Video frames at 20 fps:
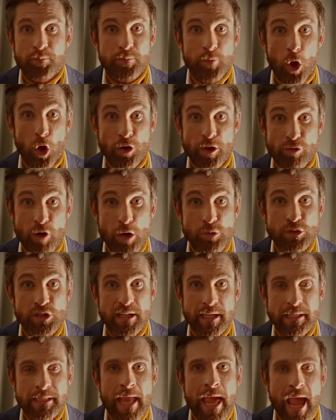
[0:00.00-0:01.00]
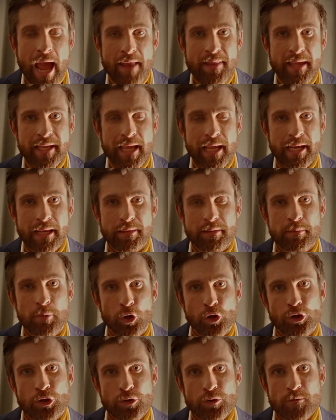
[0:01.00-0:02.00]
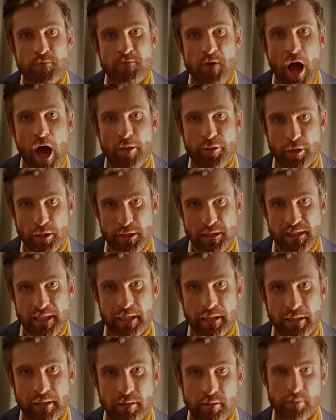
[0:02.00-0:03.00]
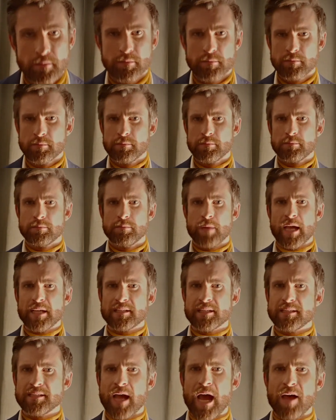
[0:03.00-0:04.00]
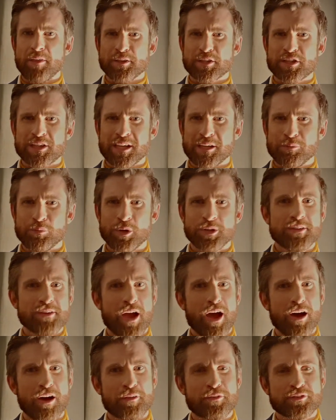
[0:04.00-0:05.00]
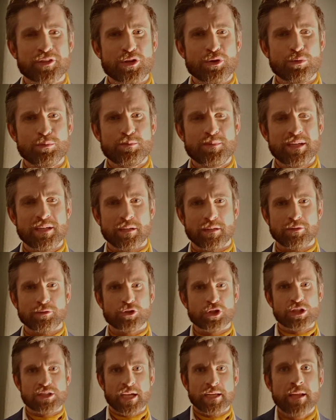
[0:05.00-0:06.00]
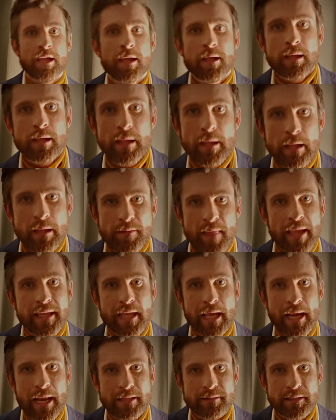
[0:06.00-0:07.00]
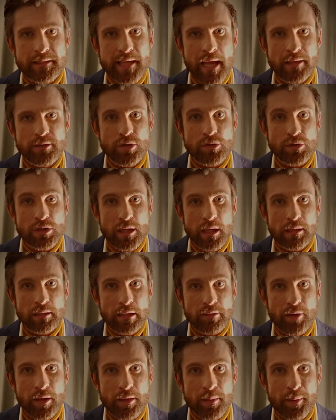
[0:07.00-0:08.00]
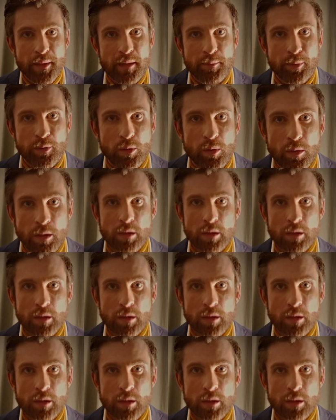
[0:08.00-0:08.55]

on their own skin and they collect them on other skin. I said, other skin? What on earth do you mean? She said, they collect the tattoo skin of other people.